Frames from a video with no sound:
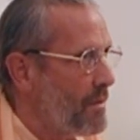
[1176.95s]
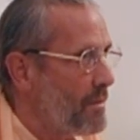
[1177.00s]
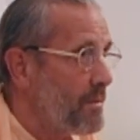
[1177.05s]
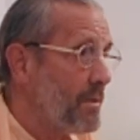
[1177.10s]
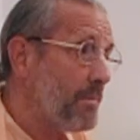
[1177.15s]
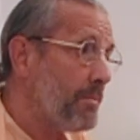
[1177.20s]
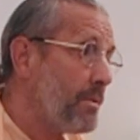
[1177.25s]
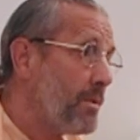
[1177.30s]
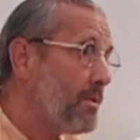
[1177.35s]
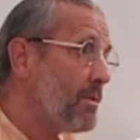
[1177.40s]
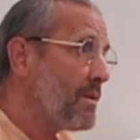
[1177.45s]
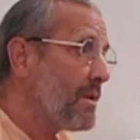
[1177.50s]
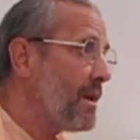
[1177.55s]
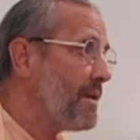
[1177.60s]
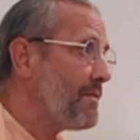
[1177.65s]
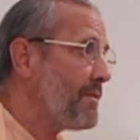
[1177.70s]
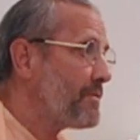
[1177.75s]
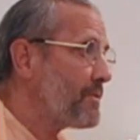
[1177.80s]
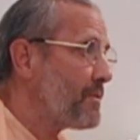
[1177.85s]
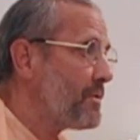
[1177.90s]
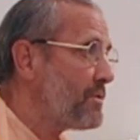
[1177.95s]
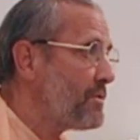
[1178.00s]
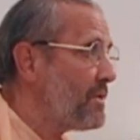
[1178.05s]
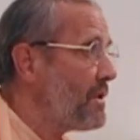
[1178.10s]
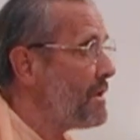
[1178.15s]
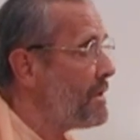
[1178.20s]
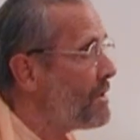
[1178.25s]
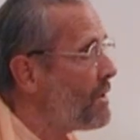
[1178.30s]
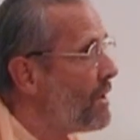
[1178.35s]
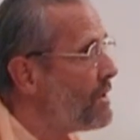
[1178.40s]
The pure love of
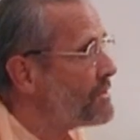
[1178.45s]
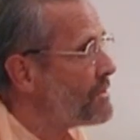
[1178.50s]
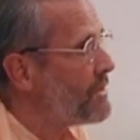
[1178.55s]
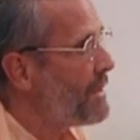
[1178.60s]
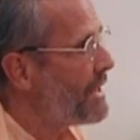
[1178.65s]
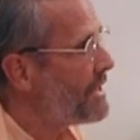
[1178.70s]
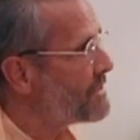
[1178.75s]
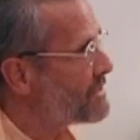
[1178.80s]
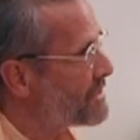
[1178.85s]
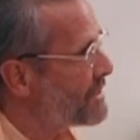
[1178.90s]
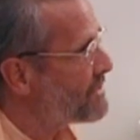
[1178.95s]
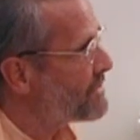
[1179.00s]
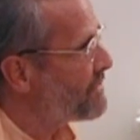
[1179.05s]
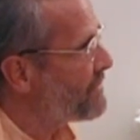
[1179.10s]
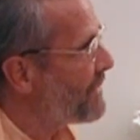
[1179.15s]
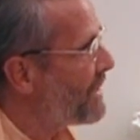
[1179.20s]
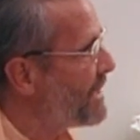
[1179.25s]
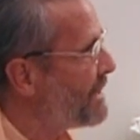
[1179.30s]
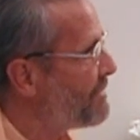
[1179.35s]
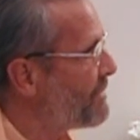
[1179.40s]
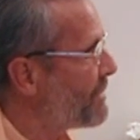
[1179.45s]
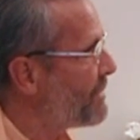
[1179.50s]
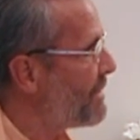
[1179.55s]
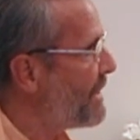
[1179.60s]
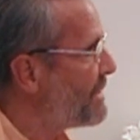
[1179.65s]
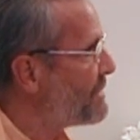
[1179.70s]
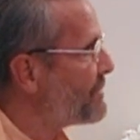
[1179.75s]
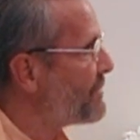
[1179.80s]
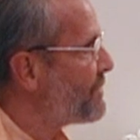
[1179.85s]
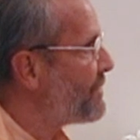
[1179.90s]
Krishna, it also has such flavor
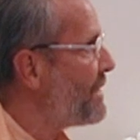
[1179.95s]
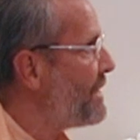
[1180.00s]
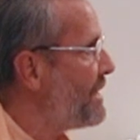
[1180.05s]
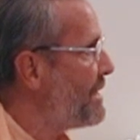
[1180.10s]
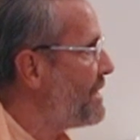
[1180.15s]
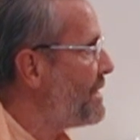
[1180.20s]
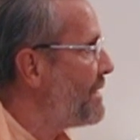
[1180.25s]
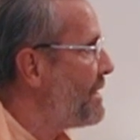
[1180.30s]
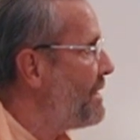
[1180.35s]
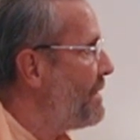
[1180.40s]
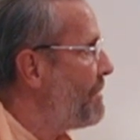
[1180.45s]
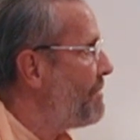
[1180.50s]
as friend,